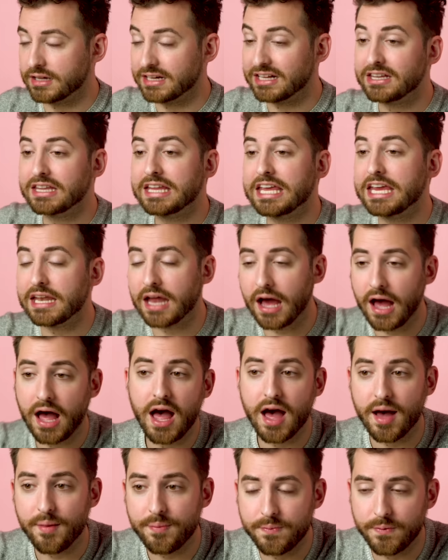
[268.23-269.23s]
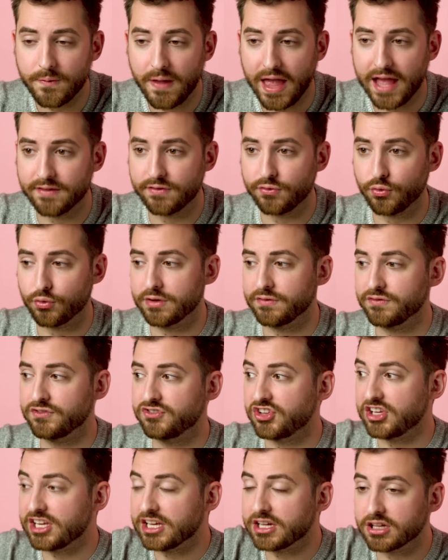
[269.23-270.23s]
clean up and sort of
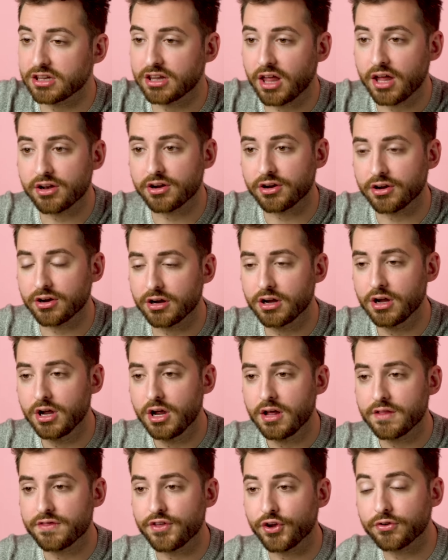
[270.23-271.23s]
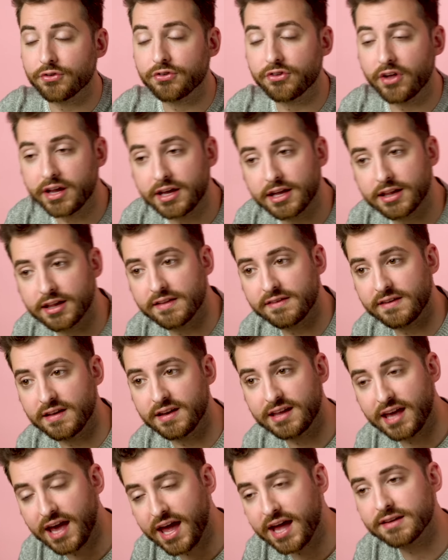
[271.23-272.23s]
declutter their succulents
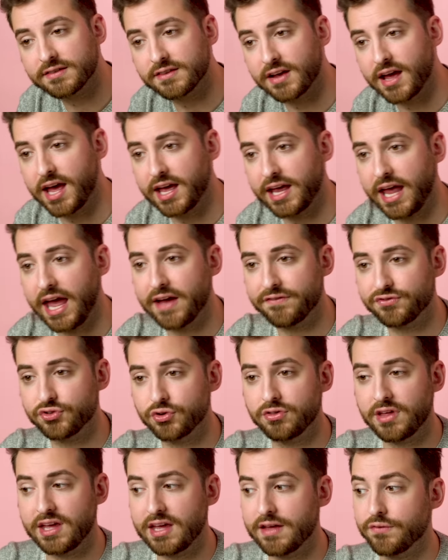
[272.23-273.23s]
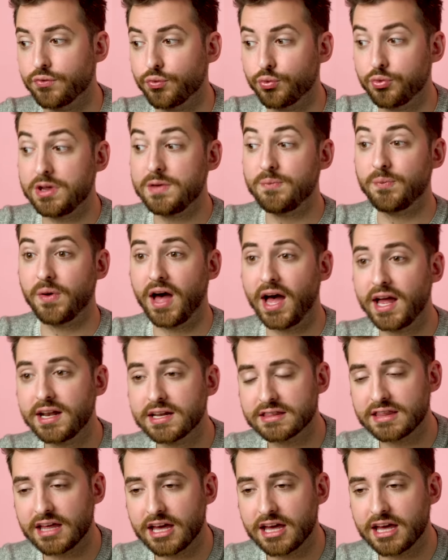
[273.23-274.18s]
and cacti after they have repotted